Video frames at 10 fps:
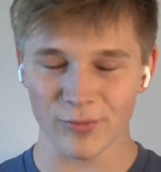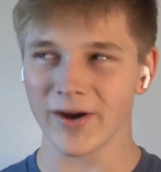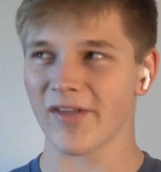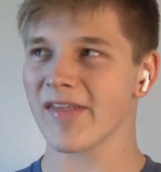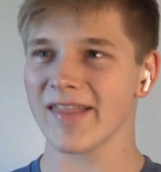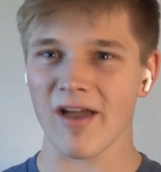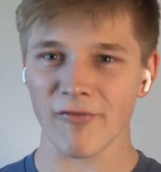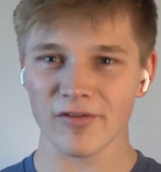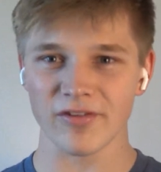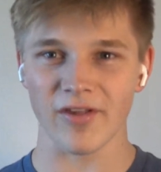weird. I think
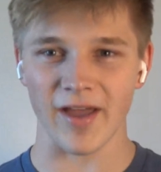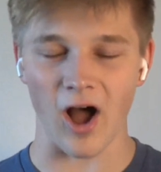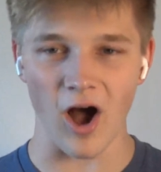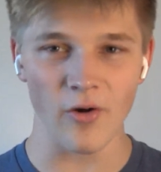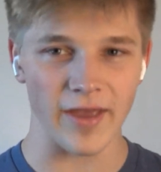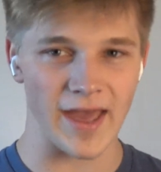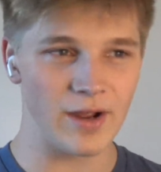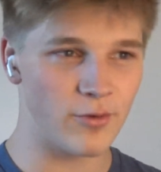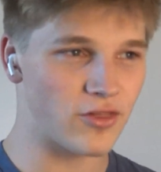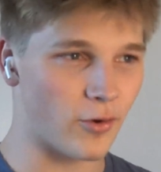Netflix is like
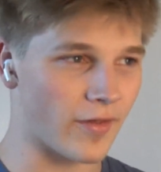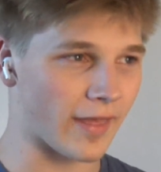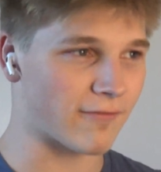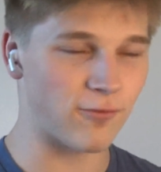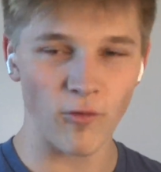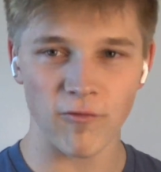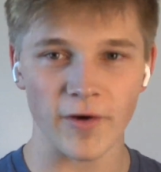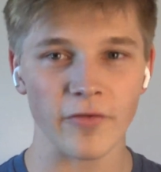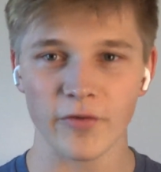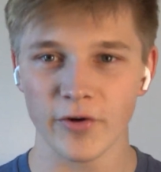okay with showing like full
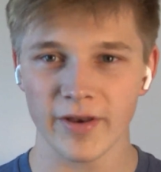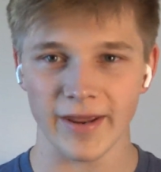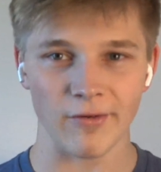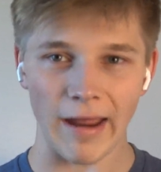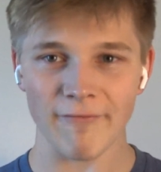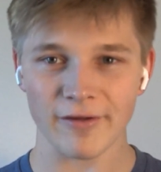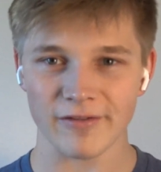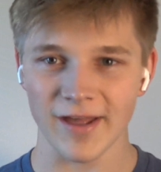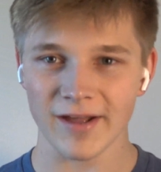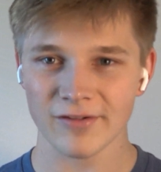frontal nudity and graphic
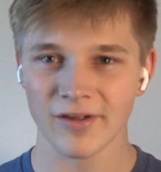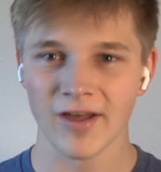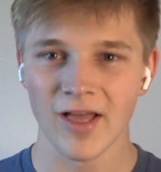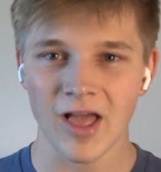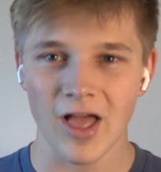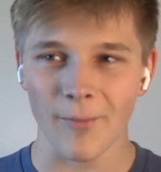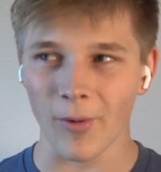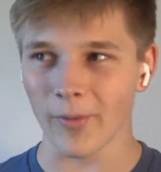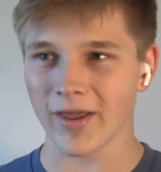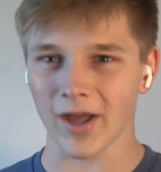sex, but
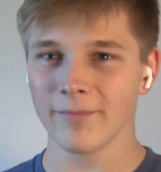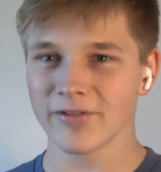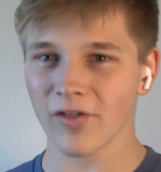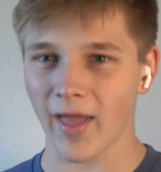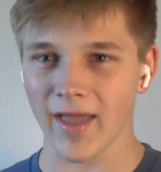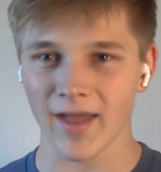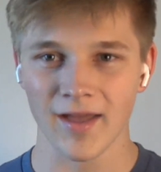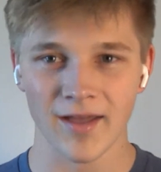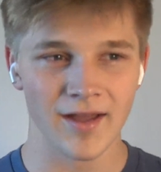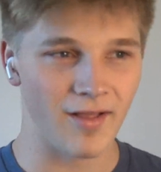But when it comes to like
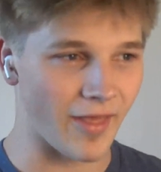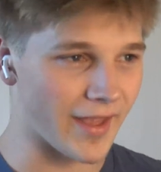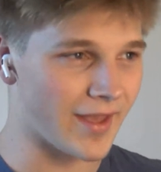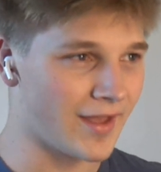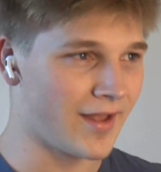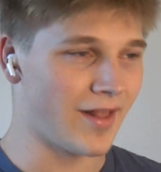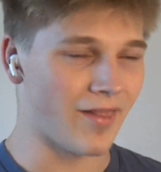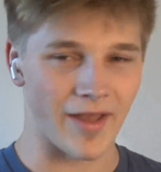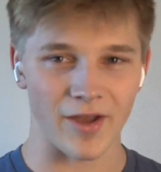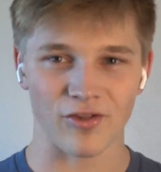
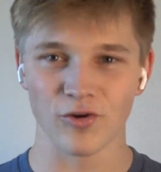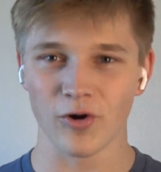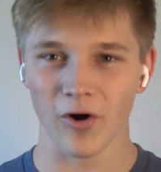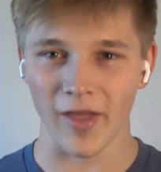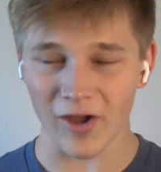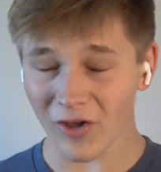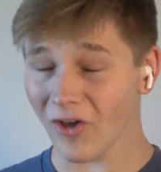a schoolgirl like